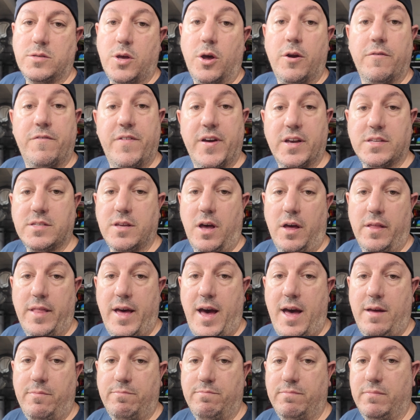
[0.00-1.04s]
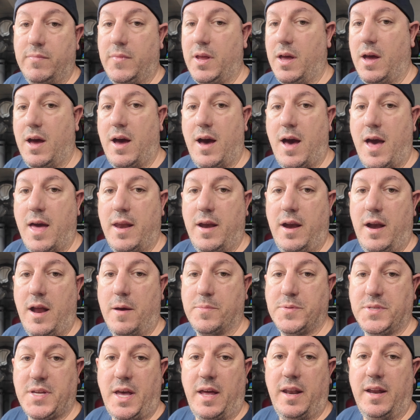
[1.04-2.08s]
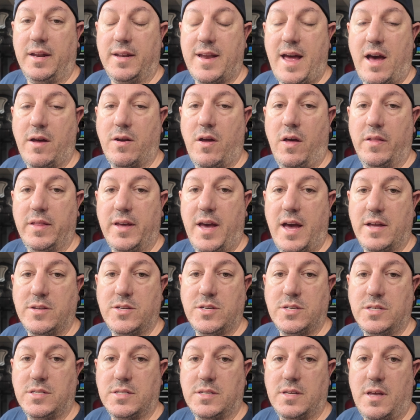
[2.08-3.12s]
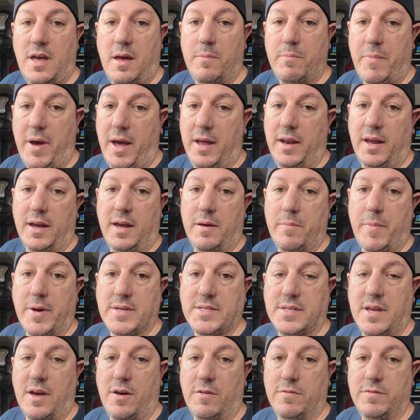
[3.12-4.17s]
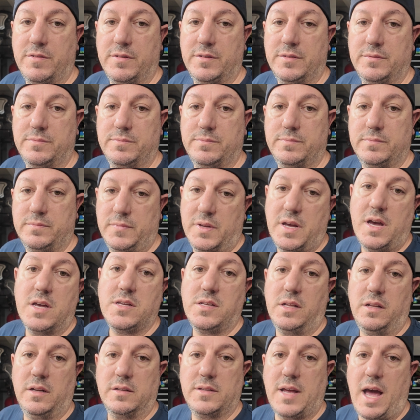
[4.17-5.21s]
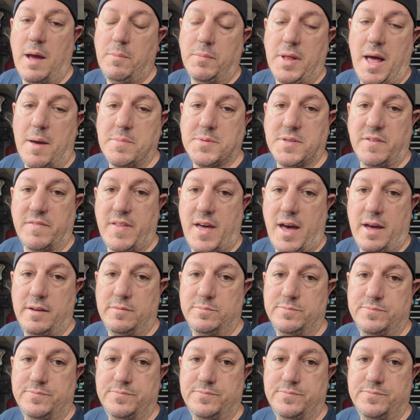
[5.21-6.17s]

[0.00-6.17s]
So to fix all that, I ended up sanding down all the edges and painting it myself. Here's a little time lapse of that.